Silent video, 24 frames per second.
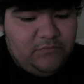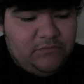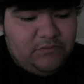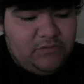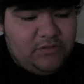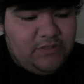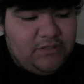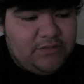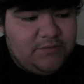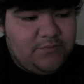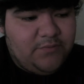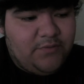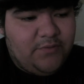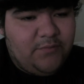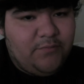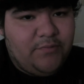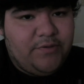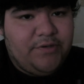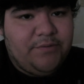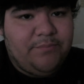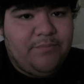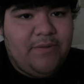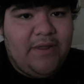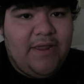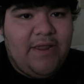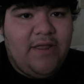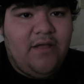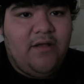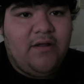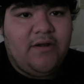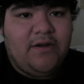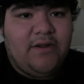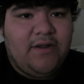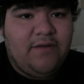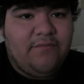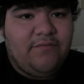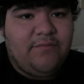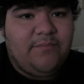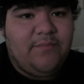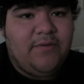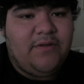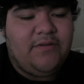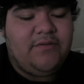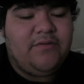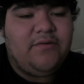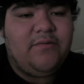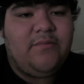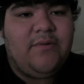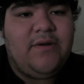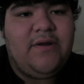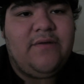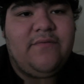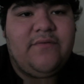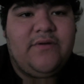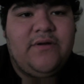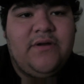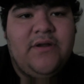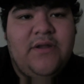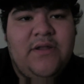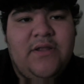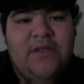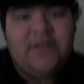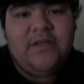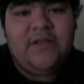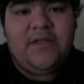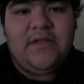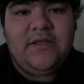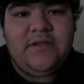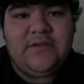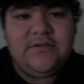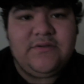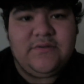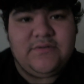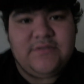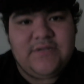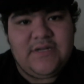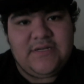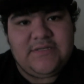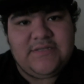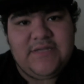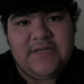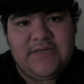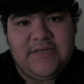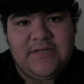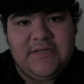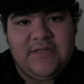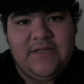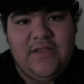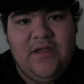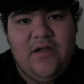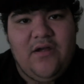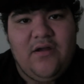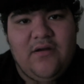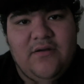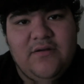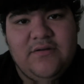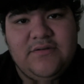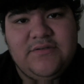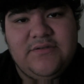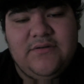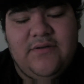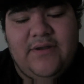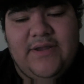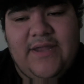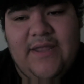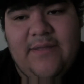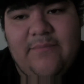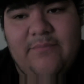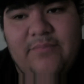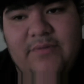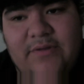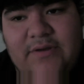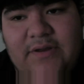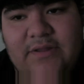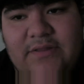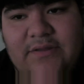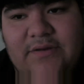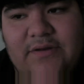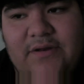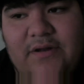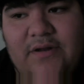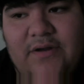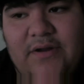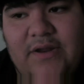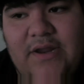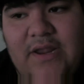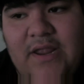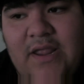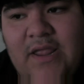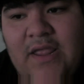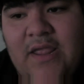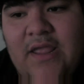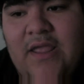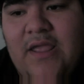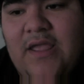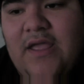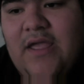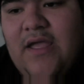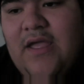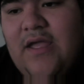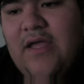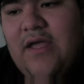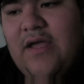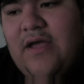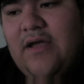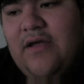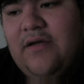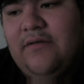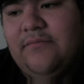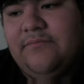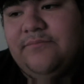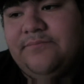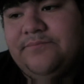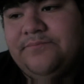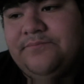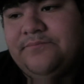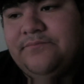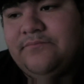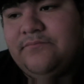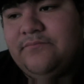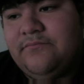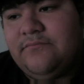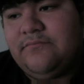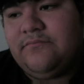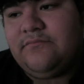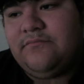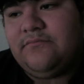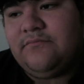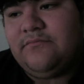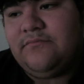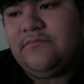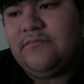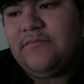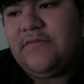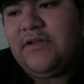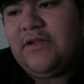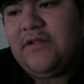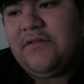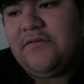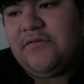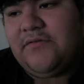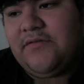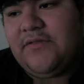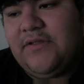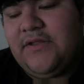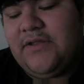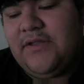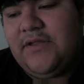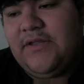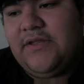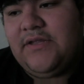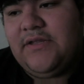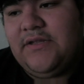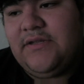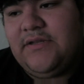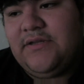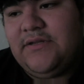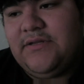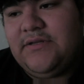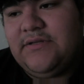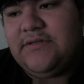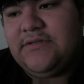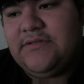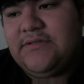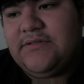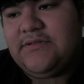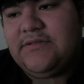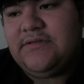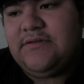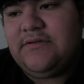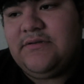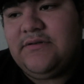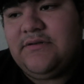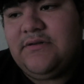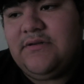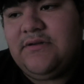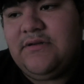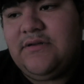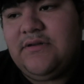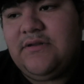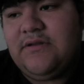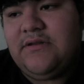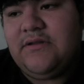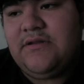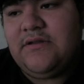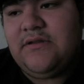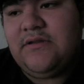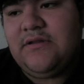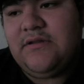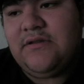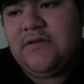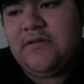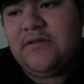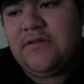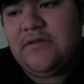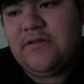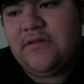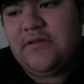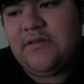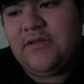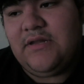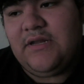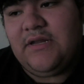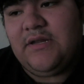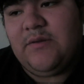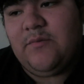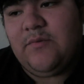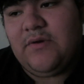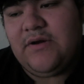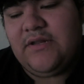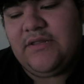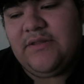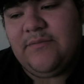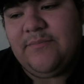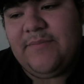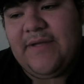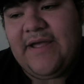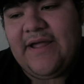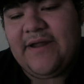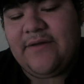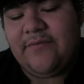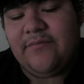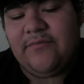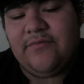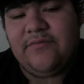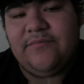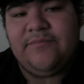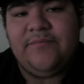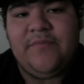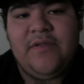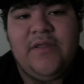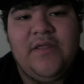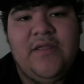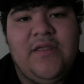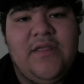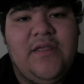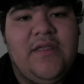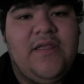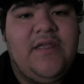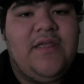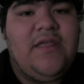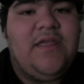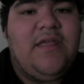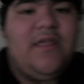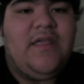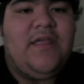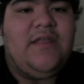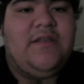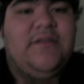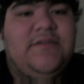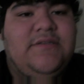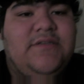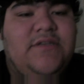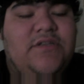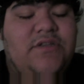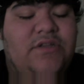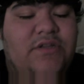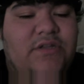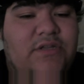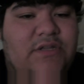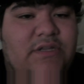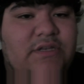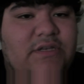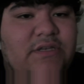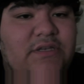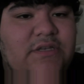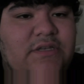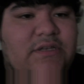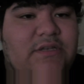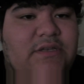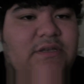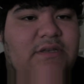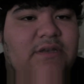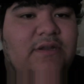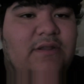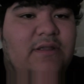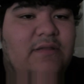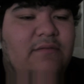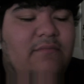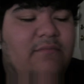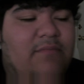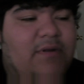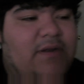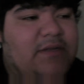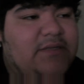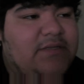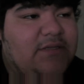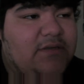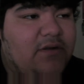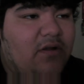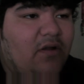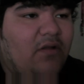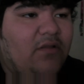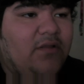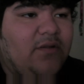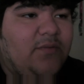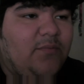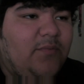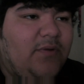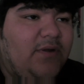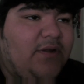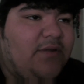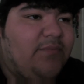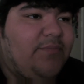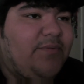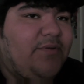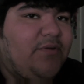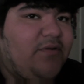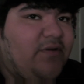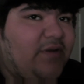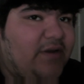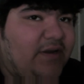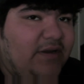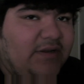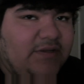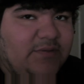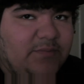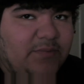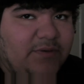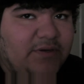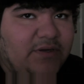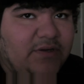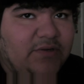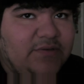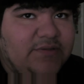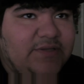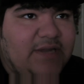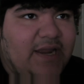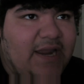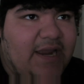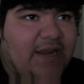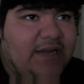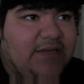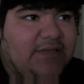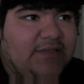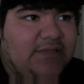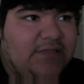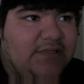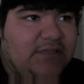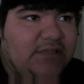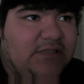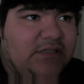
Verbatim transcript: things where, where you pay on it every month or whatever. So it's not technically ours, so I can't put nothing on it. Um, the other thing is the one in the back room is good, but it's an all-in-one computer and it's Windows 8.